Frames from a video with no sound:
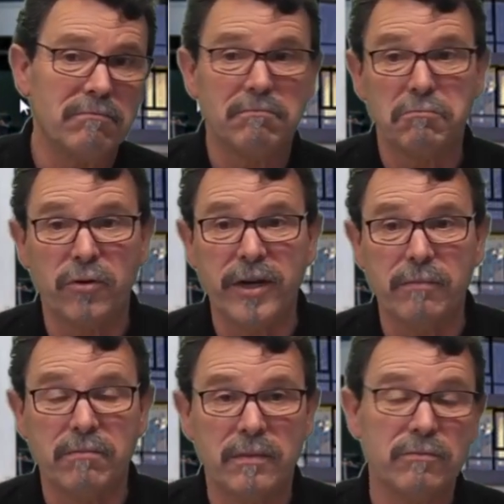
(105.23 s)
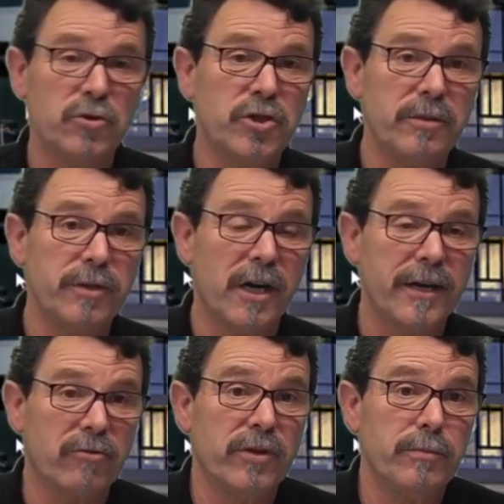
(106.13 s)
BREEAM, GBI,
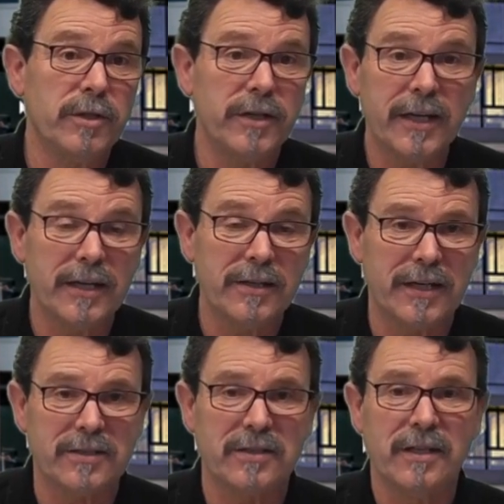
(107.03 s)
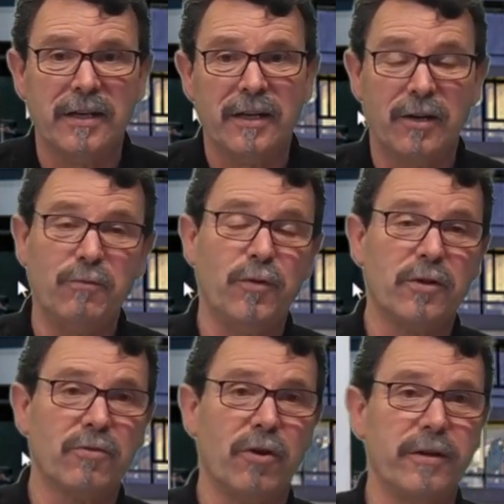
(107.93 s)
Green Building Index, and
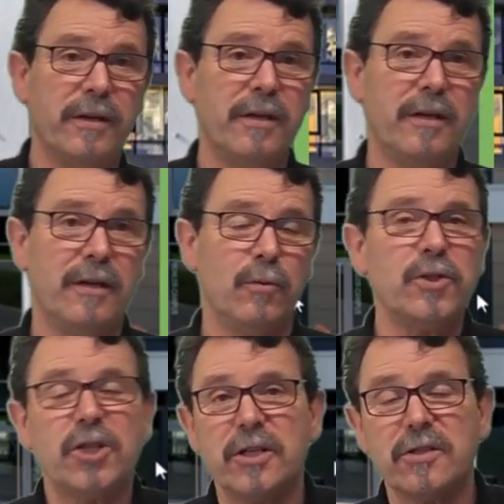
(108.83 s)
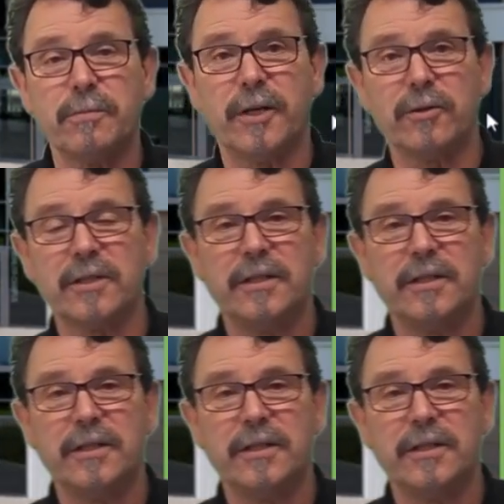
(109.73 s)
further on, which cares about